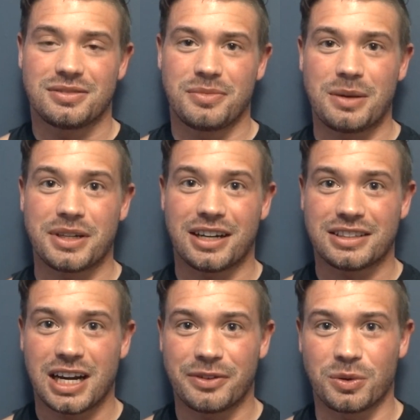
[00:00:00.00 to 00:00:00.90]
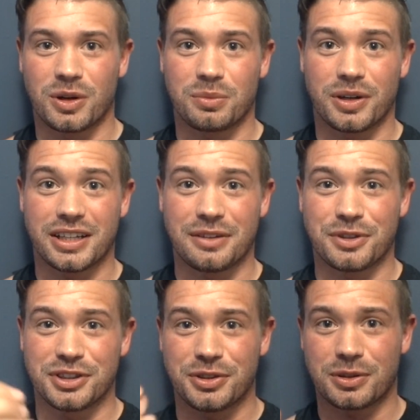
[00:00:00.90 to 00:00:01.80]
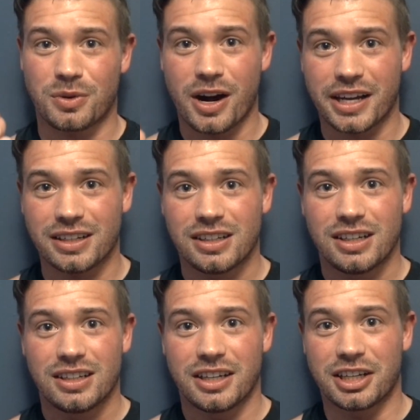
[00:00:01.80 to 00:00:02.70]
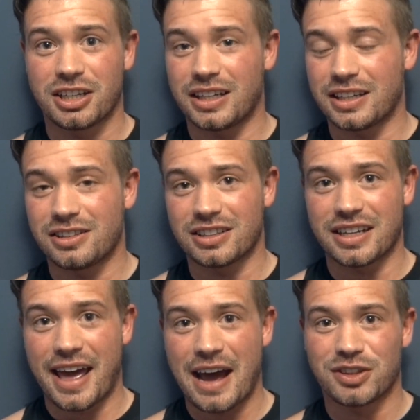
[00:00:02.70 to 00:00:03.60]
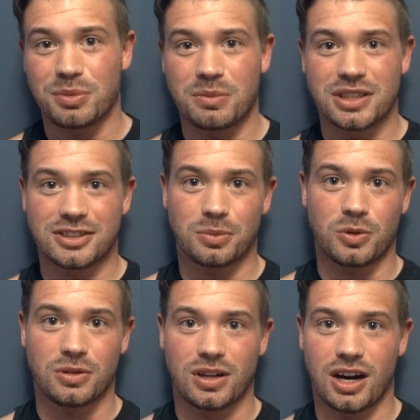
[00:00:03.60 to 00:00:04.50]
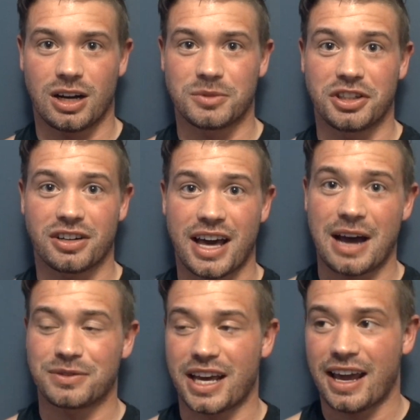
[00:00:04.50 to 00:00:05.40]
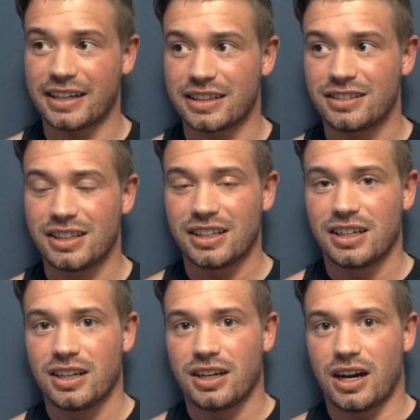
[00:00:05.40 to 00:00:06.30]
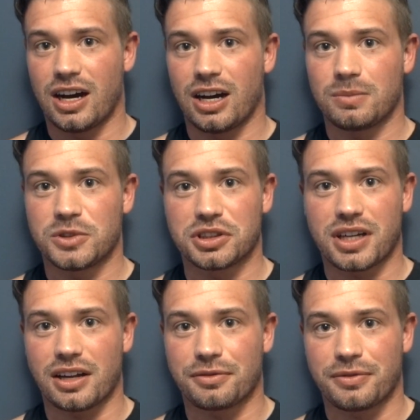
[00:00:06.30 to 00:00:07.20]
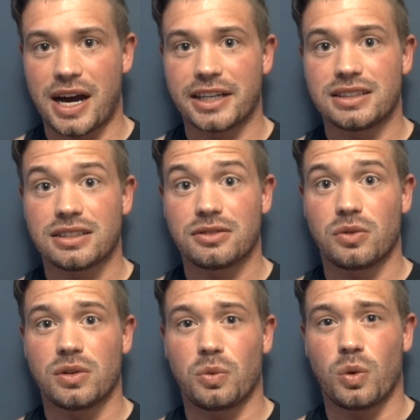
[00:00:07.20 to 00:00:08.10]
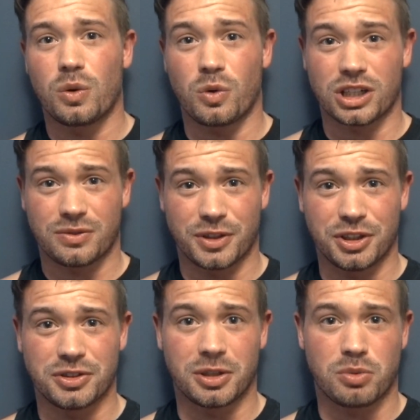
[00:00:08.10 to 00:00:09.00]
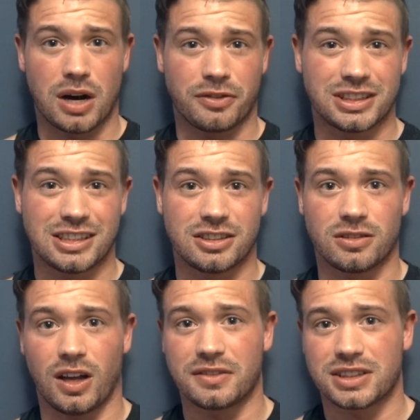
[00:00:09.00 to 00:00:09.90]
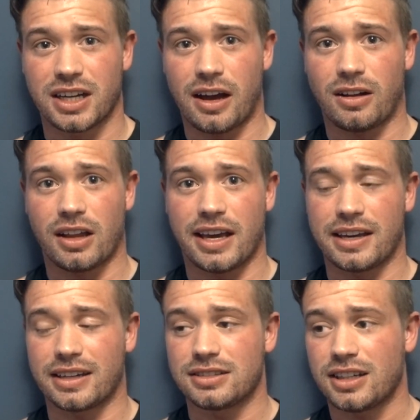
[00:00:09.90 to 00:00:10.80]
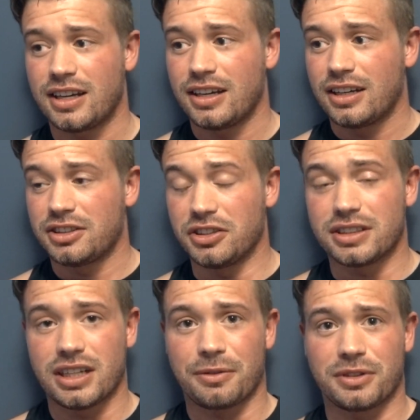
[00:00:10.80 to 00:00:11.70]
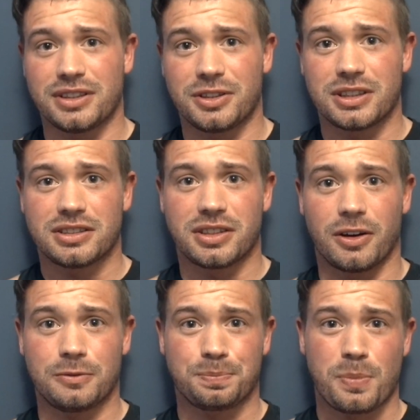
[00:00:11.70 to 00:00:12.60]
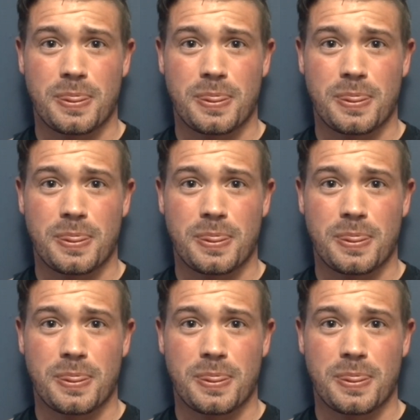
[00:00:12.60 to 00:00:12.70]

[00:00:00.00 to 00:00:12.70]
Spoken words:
Maybe not to everyone, but if you do it right, it doesn't have to be miserable. You don't have to hate it. Just gotta find what works for you, your preferences, your lifestyle, and you could definitely do it. So